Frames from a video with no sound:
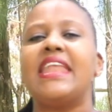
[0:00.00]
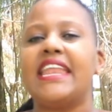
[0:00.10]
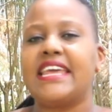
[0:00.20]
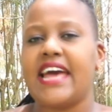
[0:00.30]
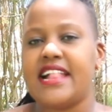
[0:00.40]

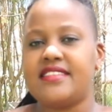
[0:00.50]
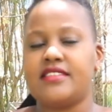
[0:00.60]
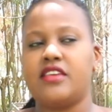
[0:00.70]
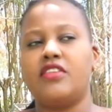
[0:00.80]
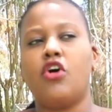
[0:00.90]
and girls
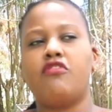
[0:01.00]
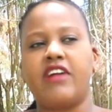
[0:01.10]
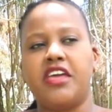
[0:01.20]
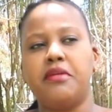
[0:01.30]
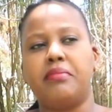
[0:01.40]
in the
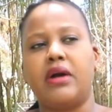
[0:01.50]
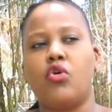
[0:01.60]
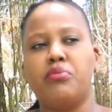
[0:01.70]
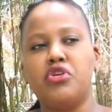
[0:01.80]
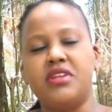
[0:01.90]
Himba
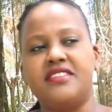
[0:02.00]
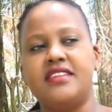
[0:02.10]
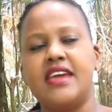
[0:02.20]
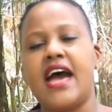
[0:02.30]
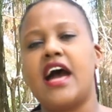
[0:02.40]

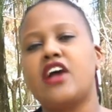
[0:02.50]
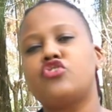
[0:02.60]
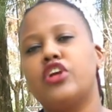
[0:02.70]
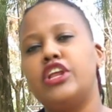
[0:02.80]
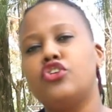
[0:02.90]
community are
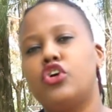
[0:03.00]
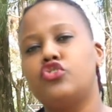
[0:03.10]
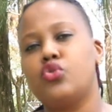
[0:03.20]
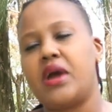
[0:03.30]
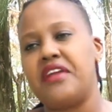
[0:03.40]
actually known
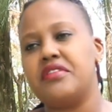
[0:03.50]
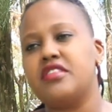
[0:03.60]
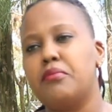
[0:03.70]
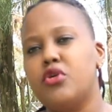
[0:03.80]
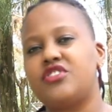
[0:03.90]
to carry
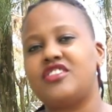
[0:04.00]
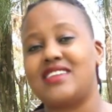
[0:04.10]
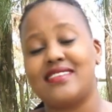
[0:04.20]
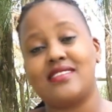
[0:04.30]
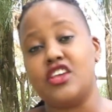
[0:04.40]
the most
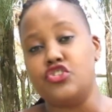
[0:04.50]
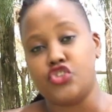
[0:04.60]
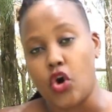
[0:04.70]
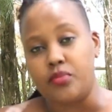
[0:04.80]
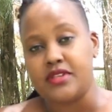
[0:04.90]
tasking
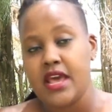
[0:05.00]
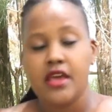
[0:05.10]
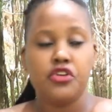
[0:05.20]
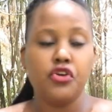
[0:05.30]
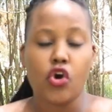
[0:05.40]
jobs,
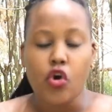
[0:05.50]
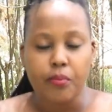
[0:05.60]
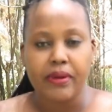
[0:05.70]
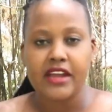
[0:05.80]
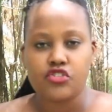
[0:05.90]

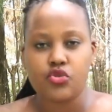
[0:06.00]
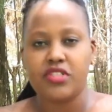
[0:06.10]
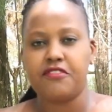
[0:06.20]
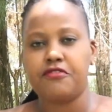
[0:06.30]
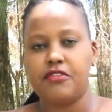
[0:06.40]
compared to
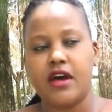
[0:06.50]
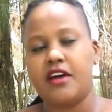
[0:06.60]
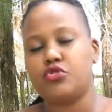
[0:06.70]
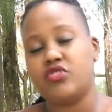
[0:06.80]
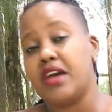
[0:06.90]

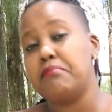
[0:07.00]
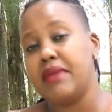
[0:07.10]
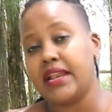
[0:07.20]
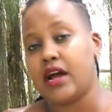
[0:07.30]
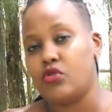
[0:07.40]
their
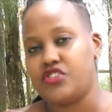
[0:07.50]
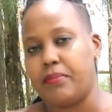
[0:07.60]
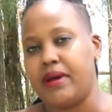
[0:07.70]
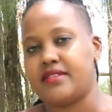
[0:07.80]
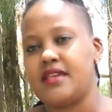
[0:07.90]
male
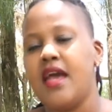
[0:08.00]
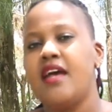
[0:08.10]
counterparts.